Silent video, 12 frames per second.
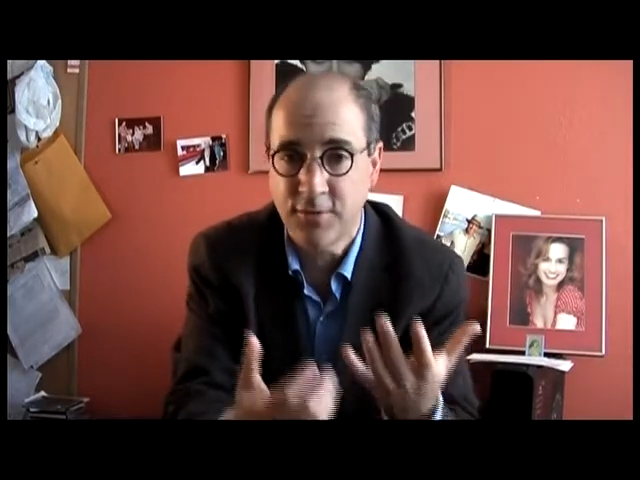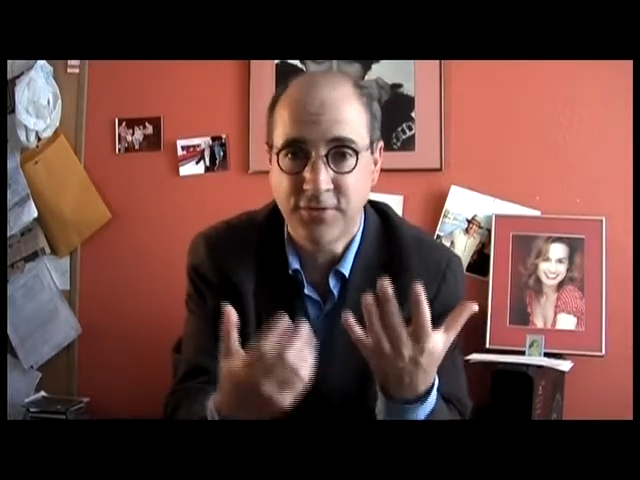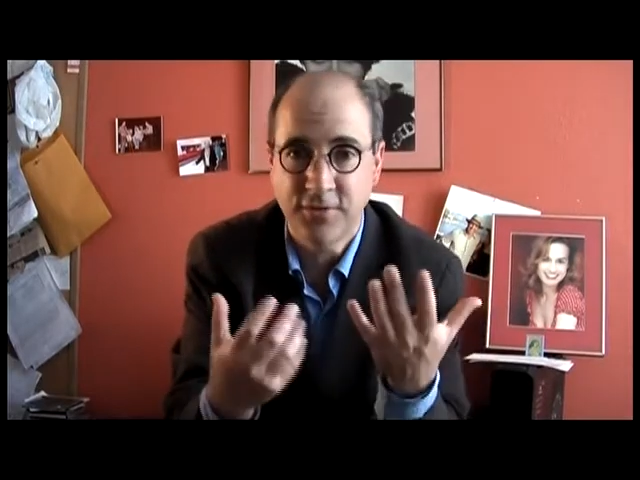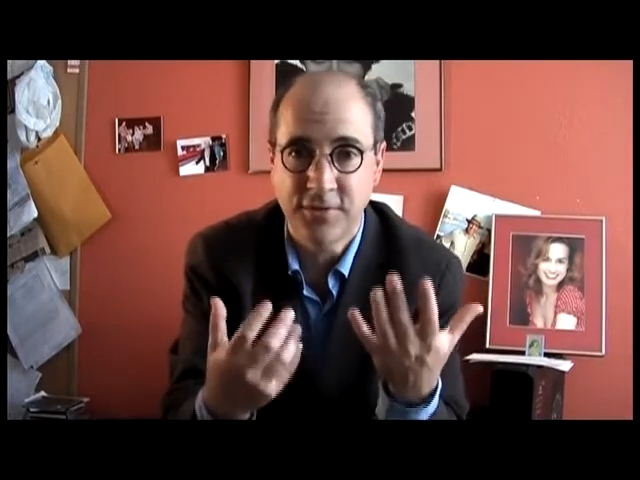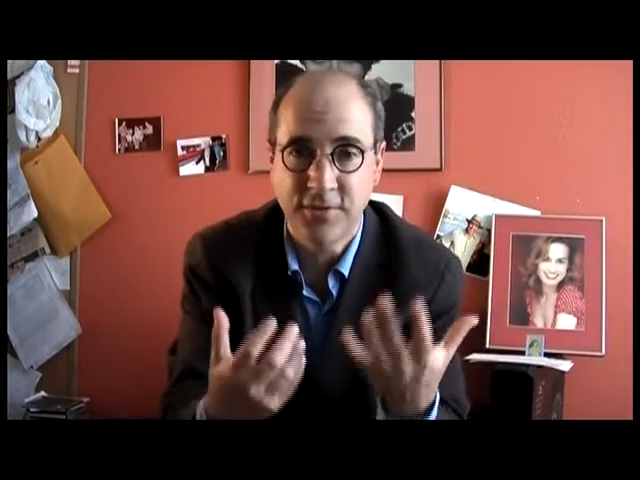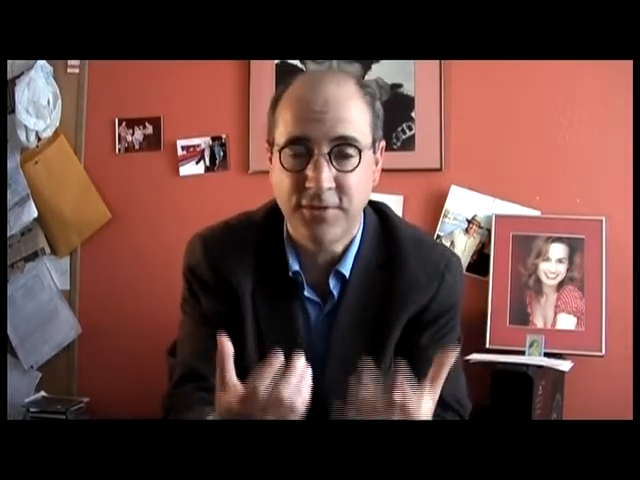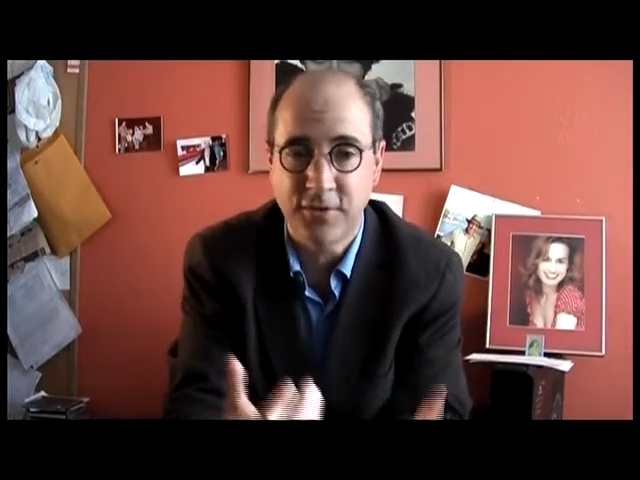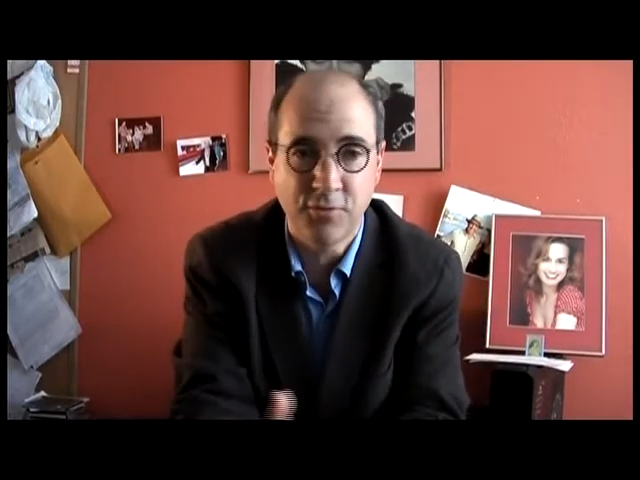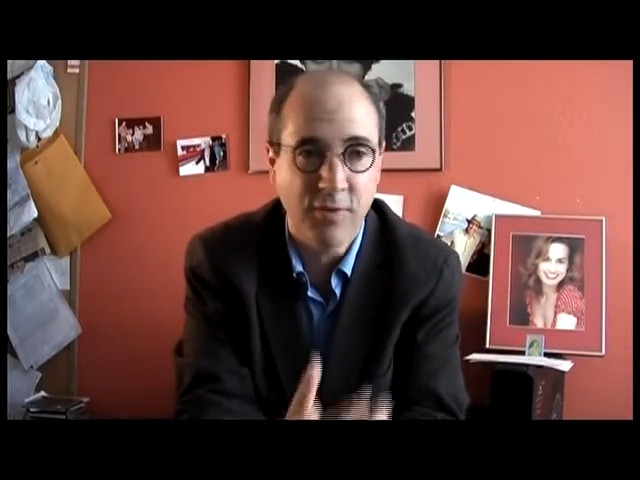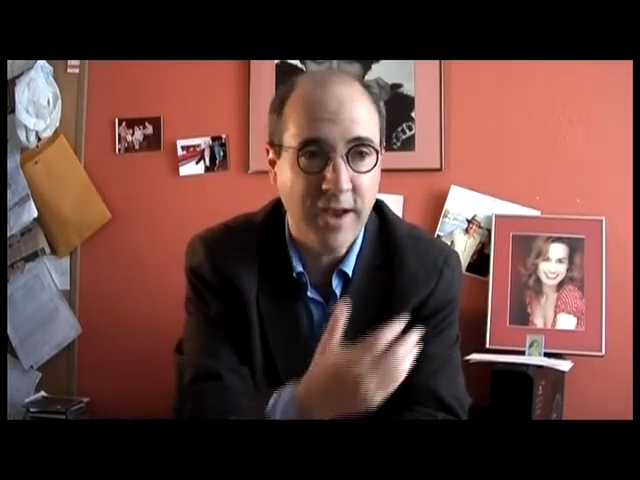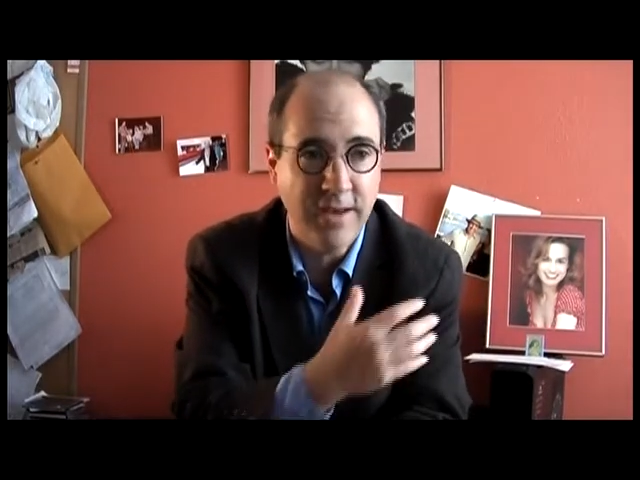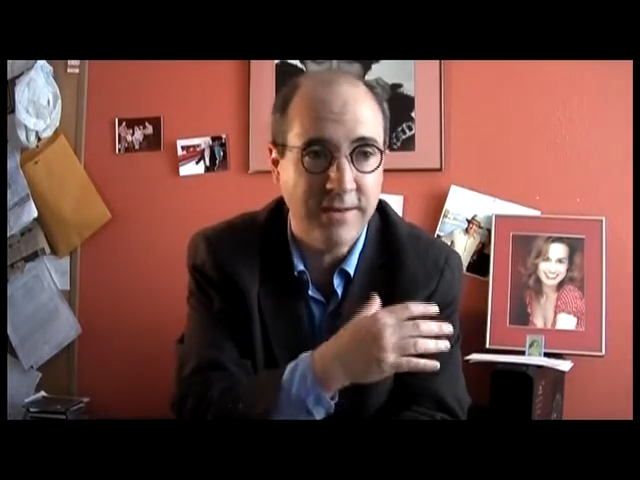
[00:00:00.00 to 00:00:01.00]
goes to the
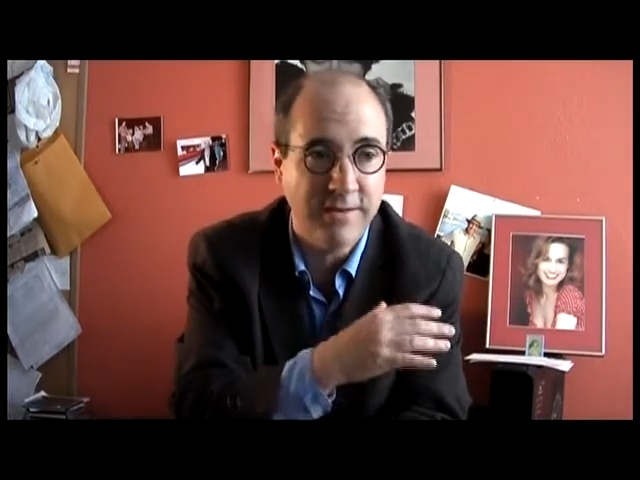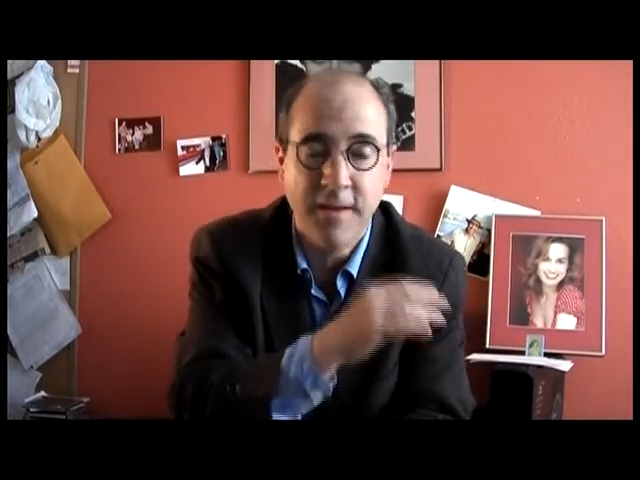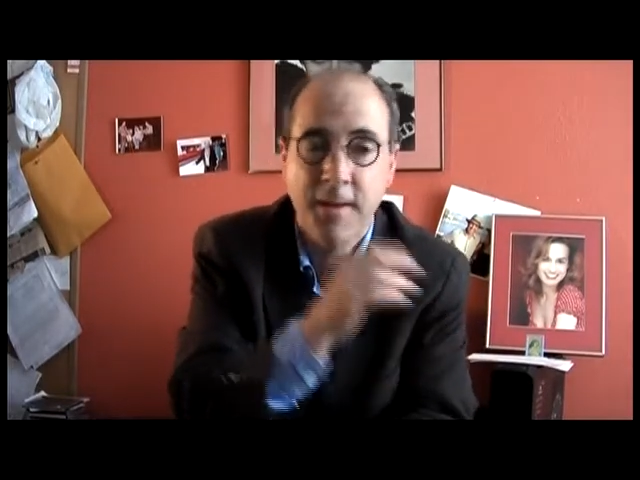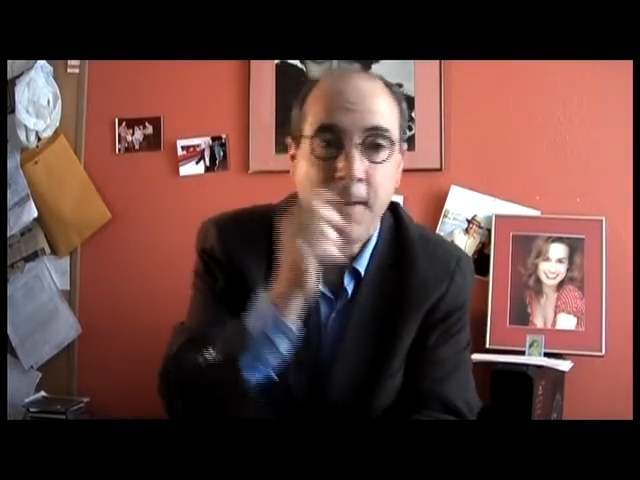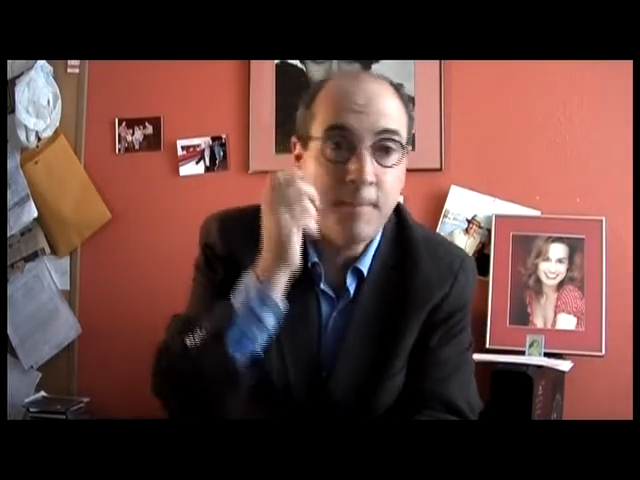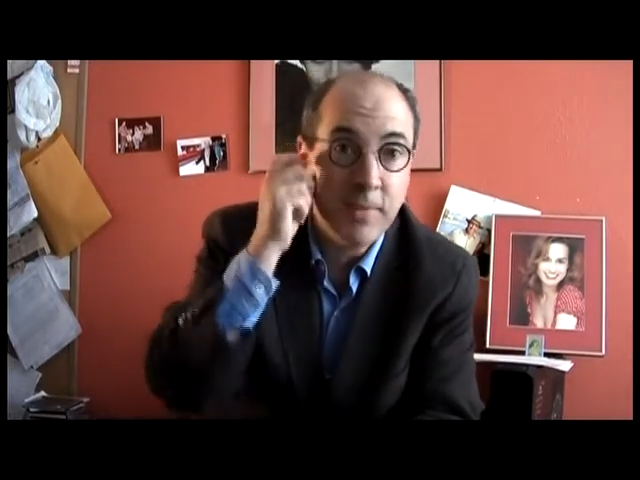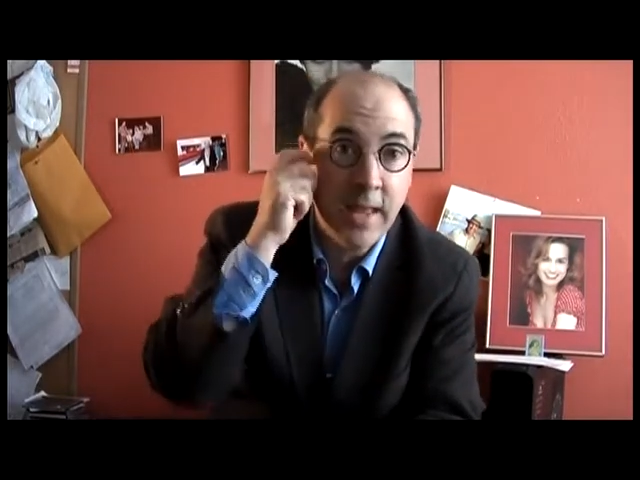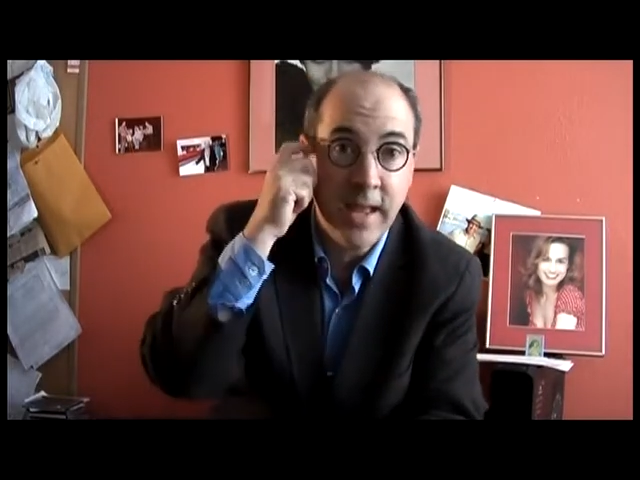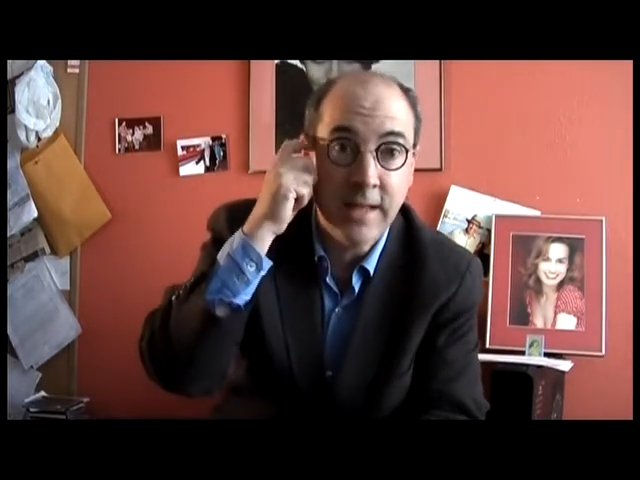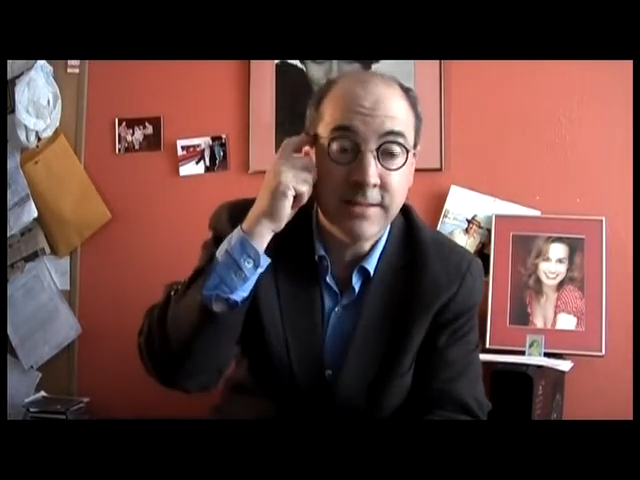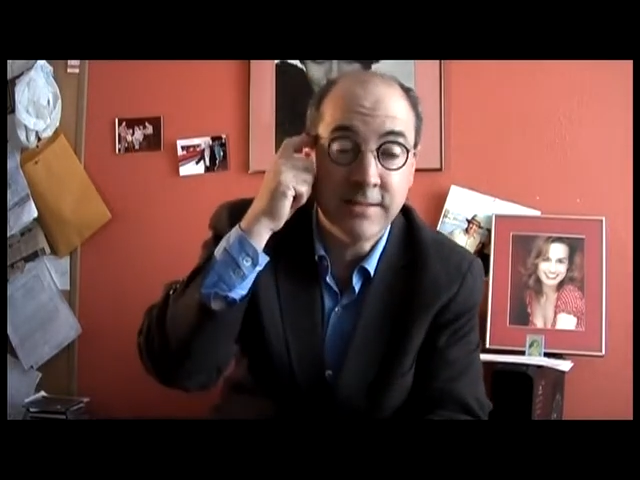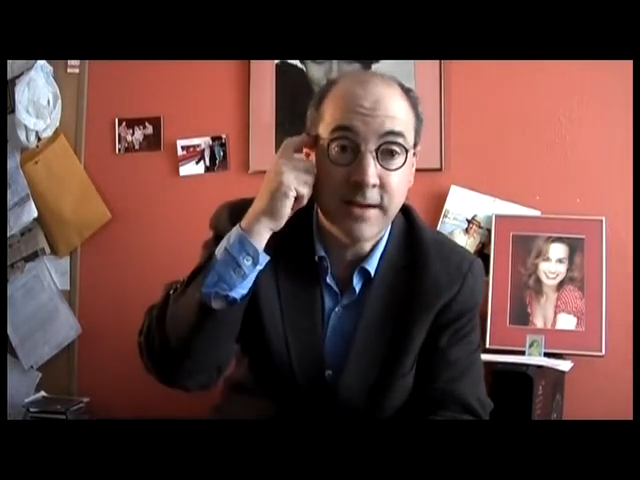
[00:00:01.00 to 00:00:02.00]
degraded,
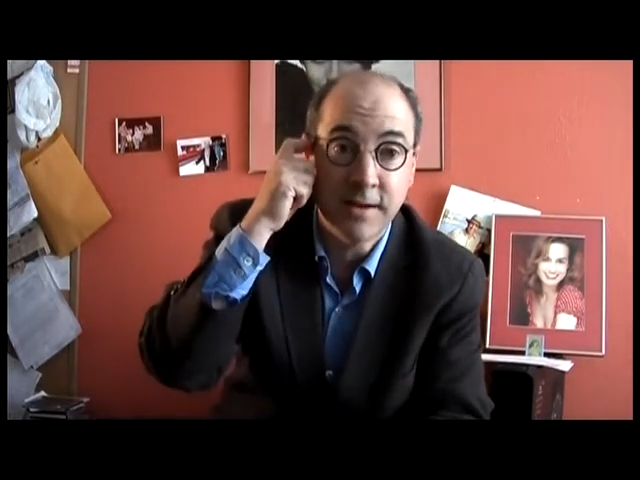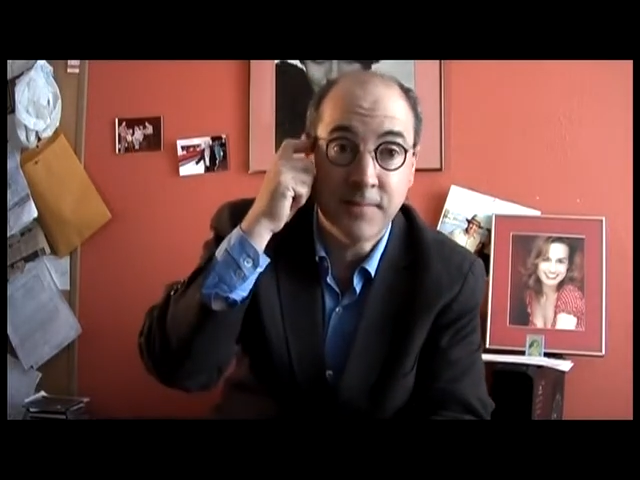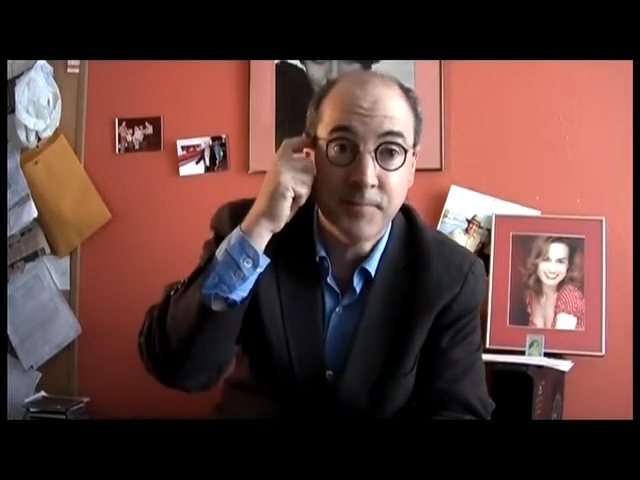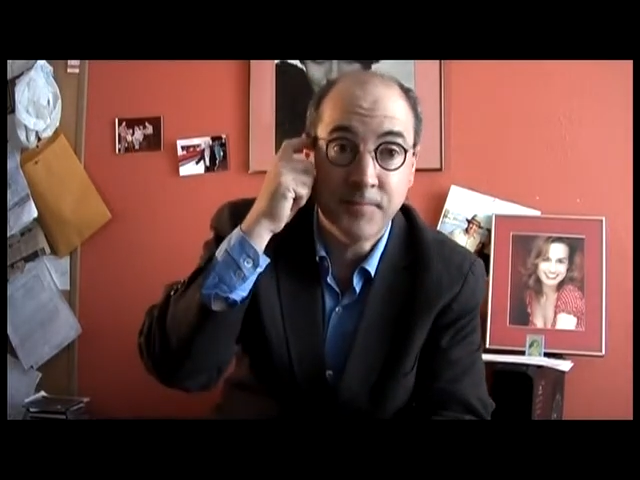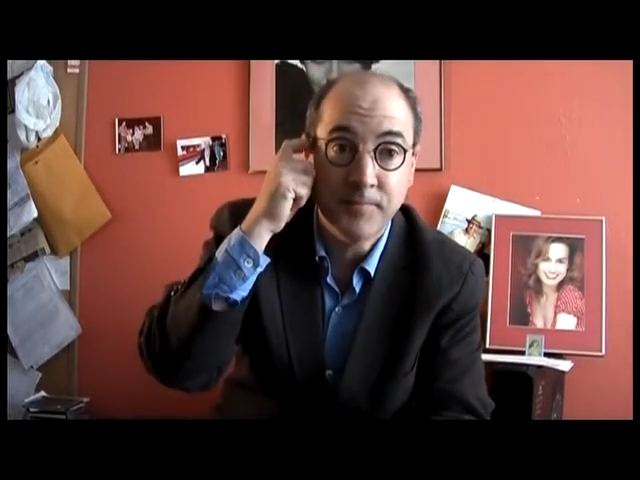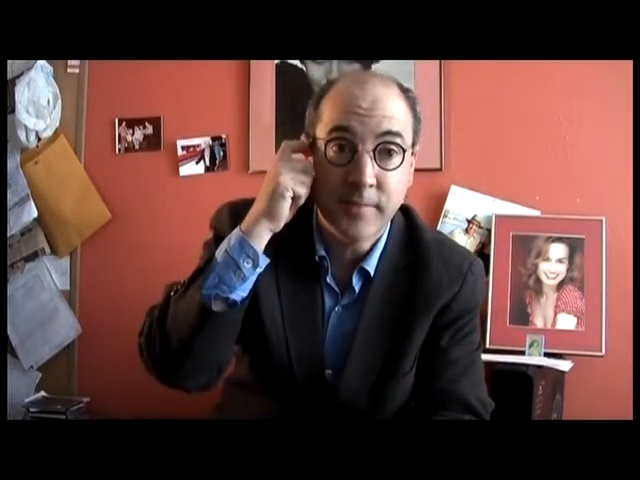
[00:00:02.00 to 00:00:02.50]
and uh,